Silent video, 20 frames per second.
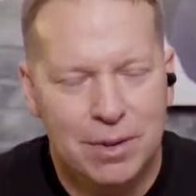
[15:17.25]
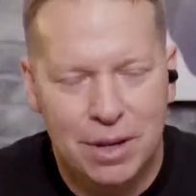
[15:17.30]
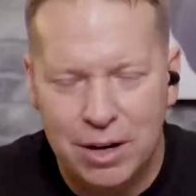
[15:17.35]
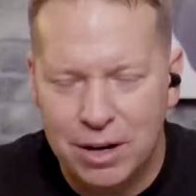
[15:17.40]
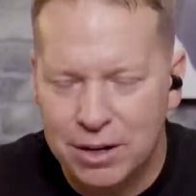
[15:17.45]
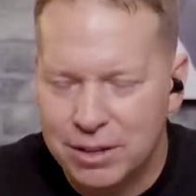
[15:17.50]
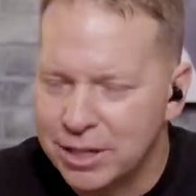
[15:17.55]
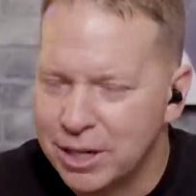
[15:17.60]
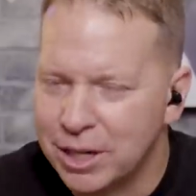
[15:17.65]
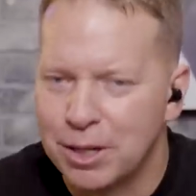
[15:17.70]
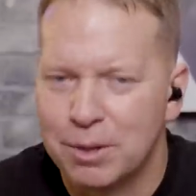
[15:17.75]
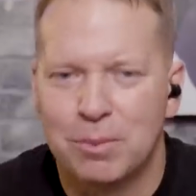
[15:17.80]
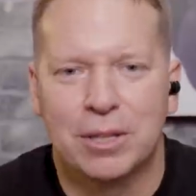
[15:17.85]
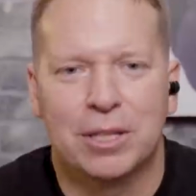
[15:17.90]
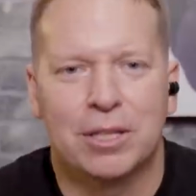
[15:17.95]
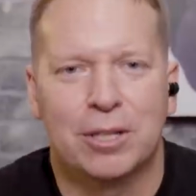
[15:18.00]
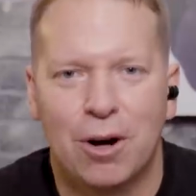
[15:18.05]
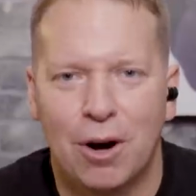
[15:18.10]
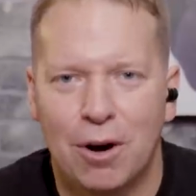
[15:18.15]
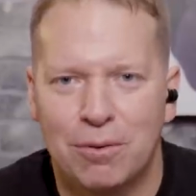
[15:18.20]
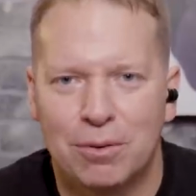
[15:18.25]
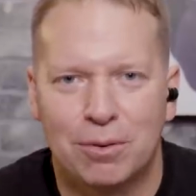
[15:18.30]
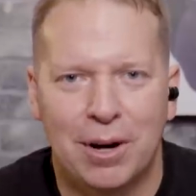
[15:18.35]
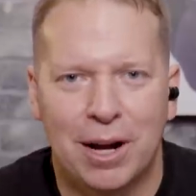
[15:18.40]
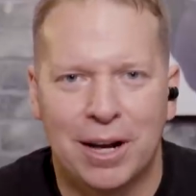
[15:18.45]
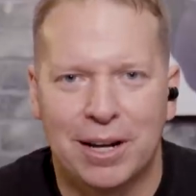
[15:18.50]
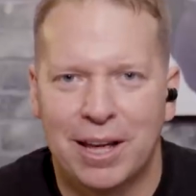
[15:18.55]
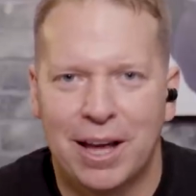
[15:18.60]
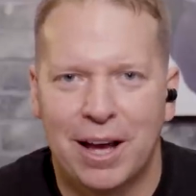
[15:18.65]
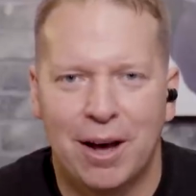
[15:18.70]
are dealing with the COVID
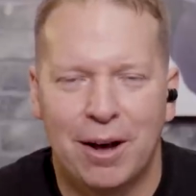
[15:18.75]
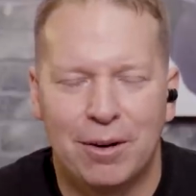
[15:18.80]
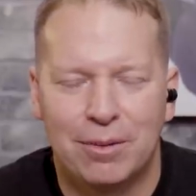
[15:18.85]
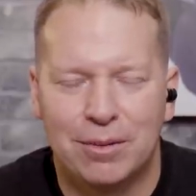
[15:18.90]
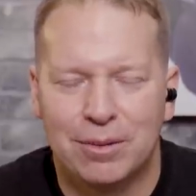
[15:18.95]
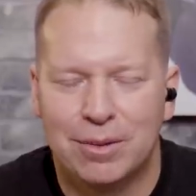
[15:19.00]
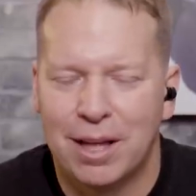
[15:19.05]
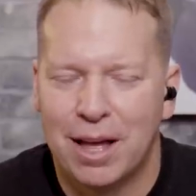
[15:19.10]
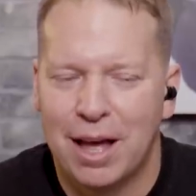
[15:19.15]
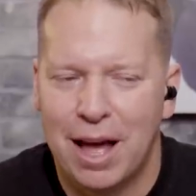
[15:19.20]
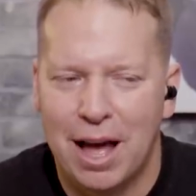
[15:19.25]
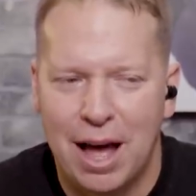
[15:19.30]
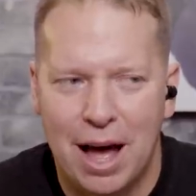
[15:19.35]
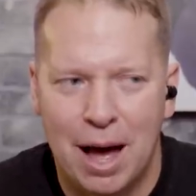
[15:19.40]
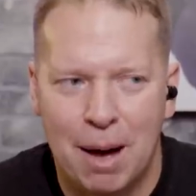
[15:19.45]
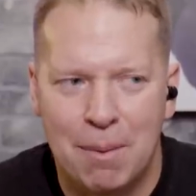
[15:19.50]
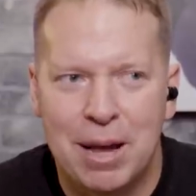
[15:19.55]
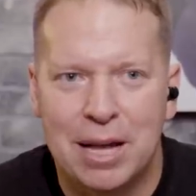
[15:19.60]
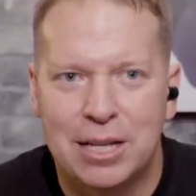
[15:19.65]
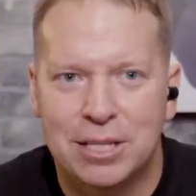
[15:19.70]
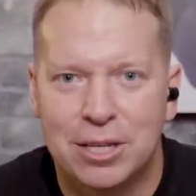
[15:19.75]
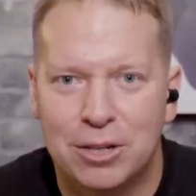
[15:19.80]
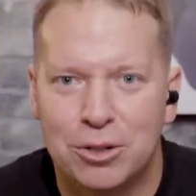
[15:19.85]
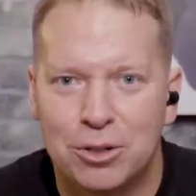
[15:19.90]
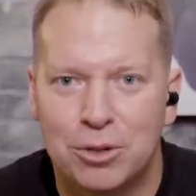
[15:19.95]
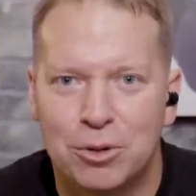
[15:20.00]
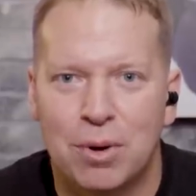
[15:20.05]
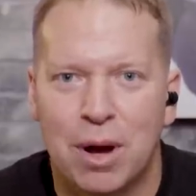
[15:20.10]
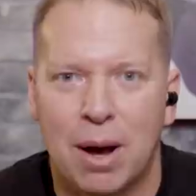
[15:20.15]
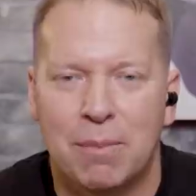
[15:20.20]
right now, I'm asking
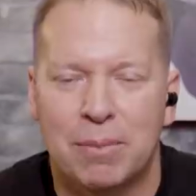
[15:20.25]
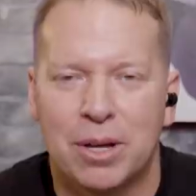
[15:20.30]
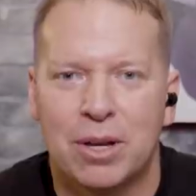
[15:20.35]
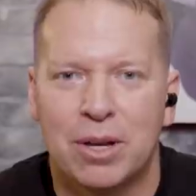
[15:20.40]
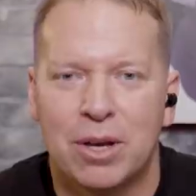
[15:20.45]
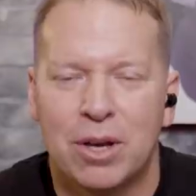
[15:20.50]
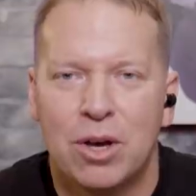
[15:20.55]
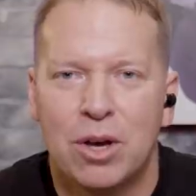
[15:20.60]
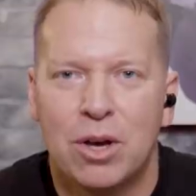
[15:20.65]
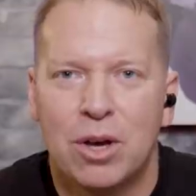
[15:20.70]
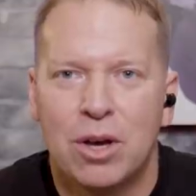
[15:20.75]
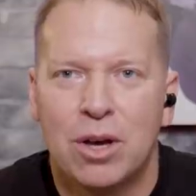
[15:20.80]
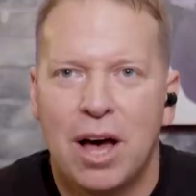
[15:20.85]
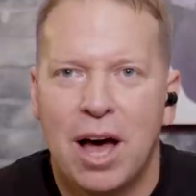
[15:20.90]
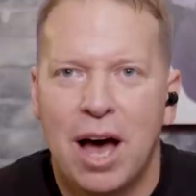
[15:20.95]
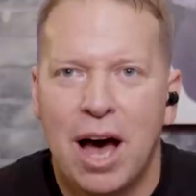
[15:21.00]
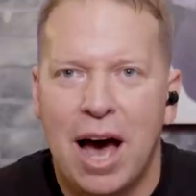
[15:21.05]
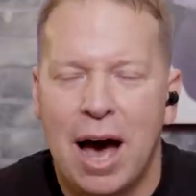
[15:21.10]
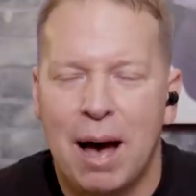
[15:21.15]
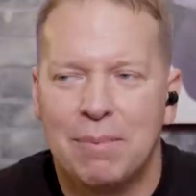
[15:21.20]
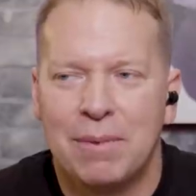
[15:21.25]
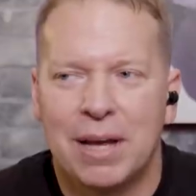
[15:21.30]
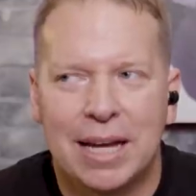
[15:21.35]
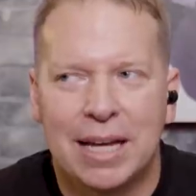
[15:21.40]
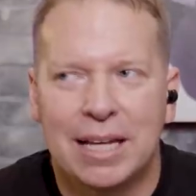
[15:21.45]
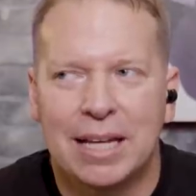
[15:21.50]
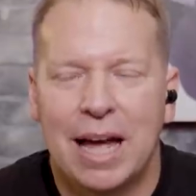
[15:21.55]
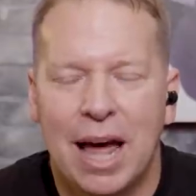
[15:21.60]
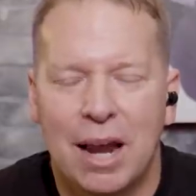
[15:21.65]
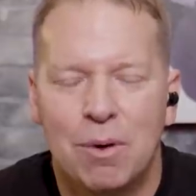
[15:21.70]
you, Romany. I'm not.
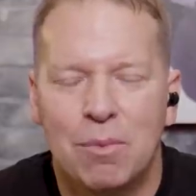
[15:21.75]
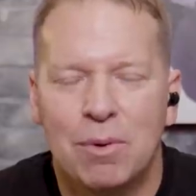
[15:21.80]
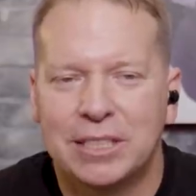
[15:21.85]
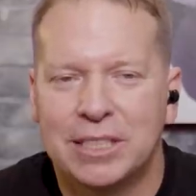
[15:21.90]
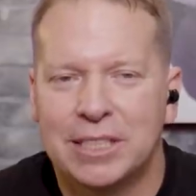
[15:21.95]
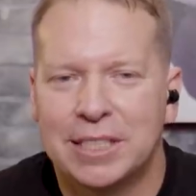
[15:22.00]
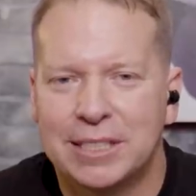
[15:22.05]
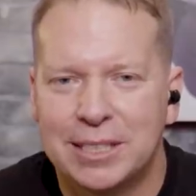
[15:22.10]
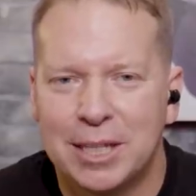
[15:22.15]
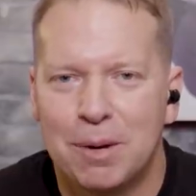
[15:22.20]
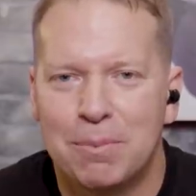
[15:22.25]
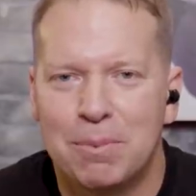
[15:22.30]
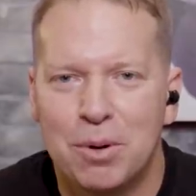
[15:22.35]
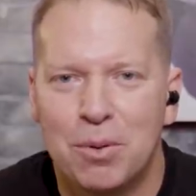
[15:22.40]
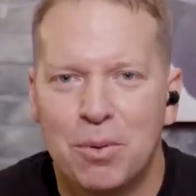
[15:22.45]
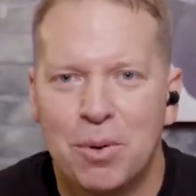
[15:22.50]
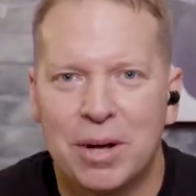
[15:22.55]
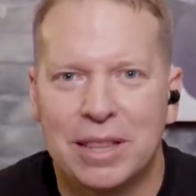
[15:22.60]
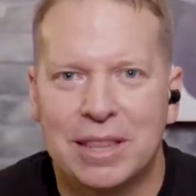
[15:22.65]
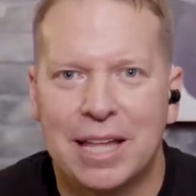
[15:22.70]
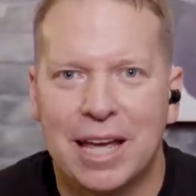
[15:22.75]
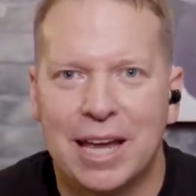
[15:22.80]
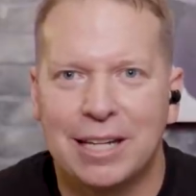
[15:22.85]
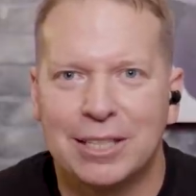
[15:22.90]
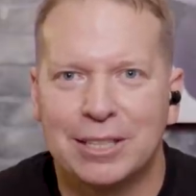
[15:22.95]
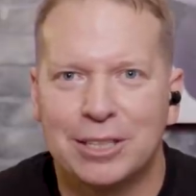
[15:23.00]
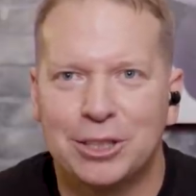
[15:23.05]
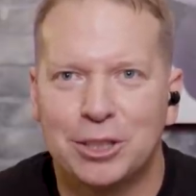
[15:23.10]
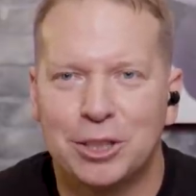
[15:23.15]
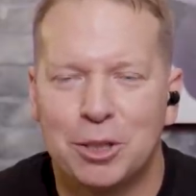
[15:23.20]
I don't want you to tell people what they
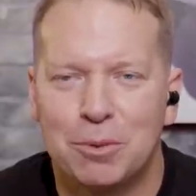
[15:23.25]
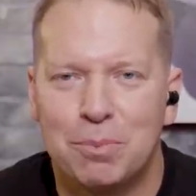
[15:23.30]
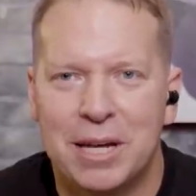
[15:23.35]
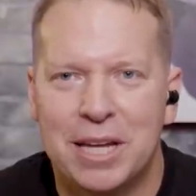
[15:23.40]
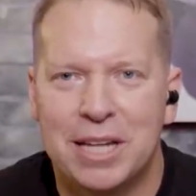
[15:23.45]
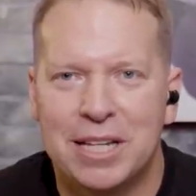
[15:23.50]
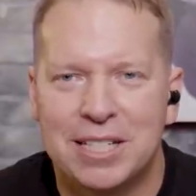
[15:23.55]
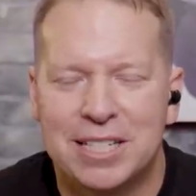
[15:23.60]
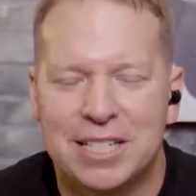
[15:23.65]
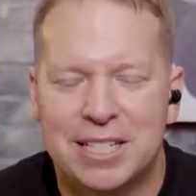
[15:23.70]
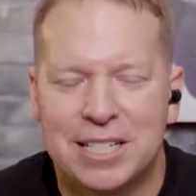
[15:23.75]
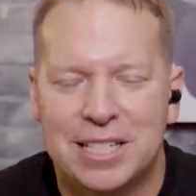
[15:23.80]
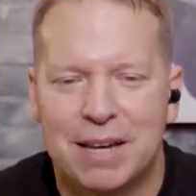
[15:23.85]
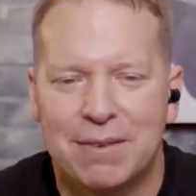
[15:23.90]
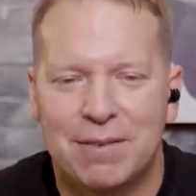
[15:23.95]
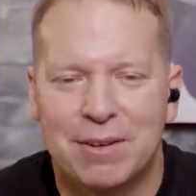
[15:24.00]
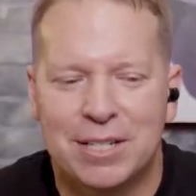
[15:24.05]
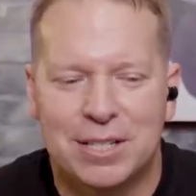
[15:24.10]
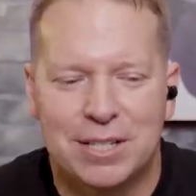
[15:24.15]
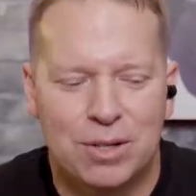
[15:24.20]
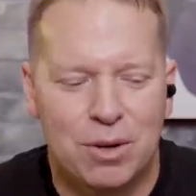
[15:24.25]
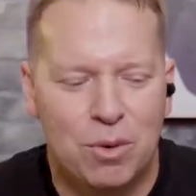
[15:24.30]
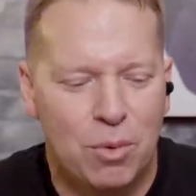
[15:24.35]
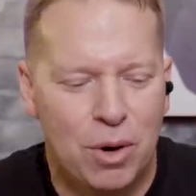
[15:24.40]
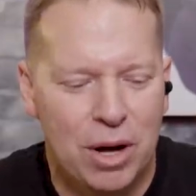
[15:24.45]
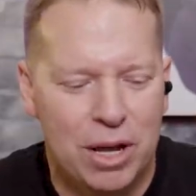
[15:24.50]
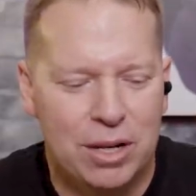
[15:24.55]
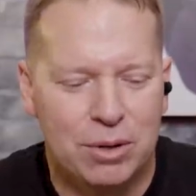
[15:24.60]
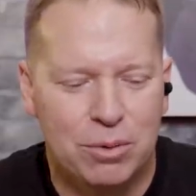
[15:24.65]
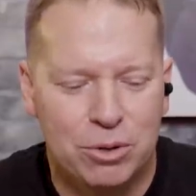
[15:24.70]
should be. Just give us
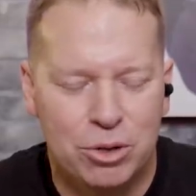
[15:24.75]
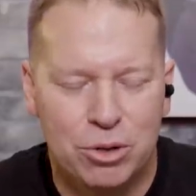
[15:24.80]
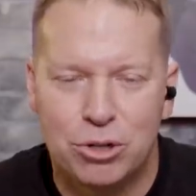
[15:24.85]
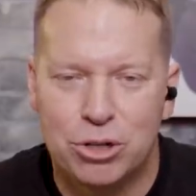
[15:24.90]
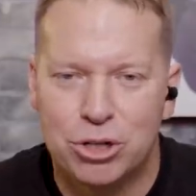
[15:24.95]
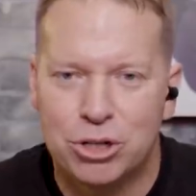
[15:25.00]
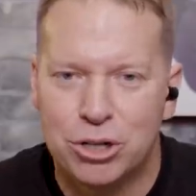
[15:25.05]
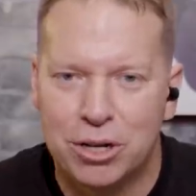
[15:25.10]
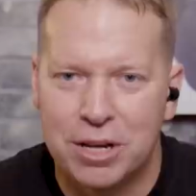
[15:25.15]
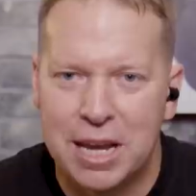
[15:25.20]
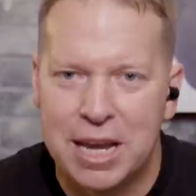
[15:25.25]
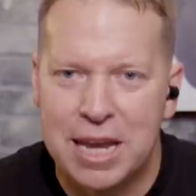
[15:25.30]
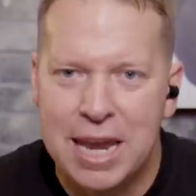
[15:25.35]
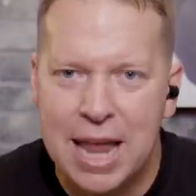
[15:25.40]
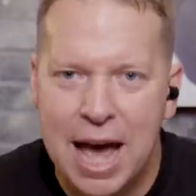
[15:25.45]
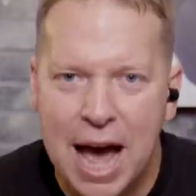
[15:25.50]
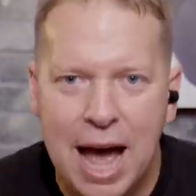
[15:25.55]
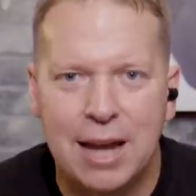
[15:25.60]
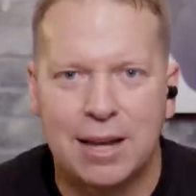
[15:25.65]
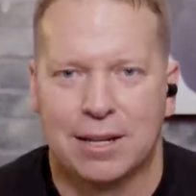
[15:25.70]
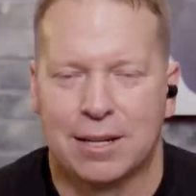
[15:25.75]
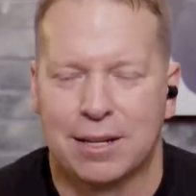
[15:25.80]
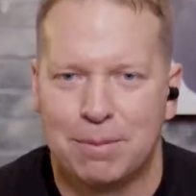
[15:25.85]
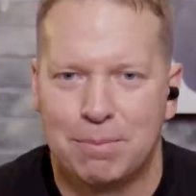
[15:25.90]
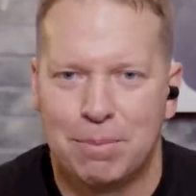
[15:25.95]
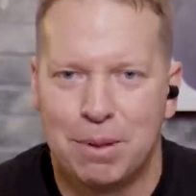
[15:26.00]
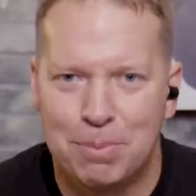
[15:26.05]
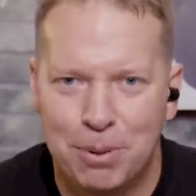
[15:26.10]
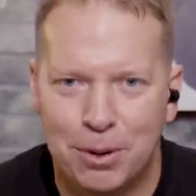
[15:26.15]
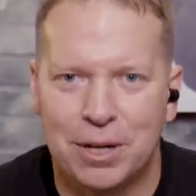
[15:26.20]
what you should not
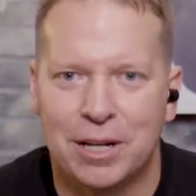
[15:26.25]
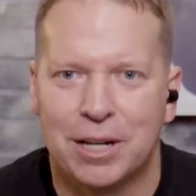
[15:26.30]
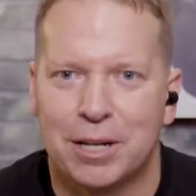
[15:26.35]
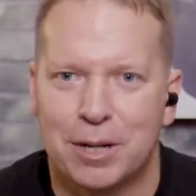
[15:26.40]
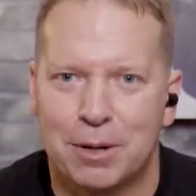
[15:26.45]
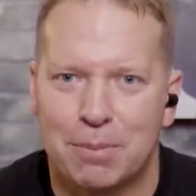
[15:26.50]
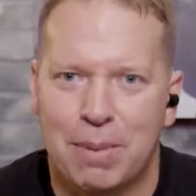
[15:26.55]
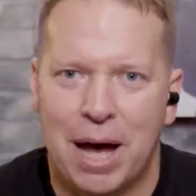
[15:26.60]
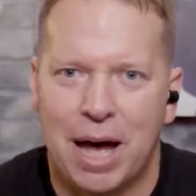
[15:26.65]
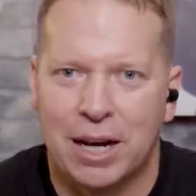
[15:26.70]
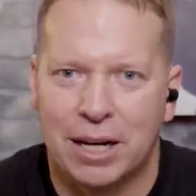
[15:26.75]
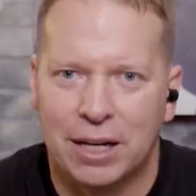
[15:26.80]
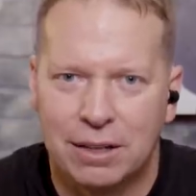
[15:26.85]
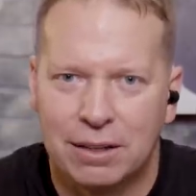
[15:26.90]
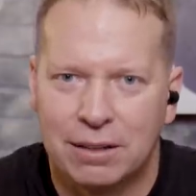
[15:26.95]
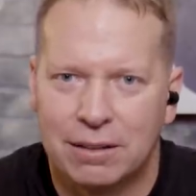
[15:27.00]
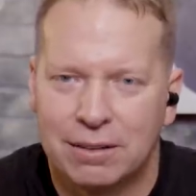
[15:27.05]
be putting in your body.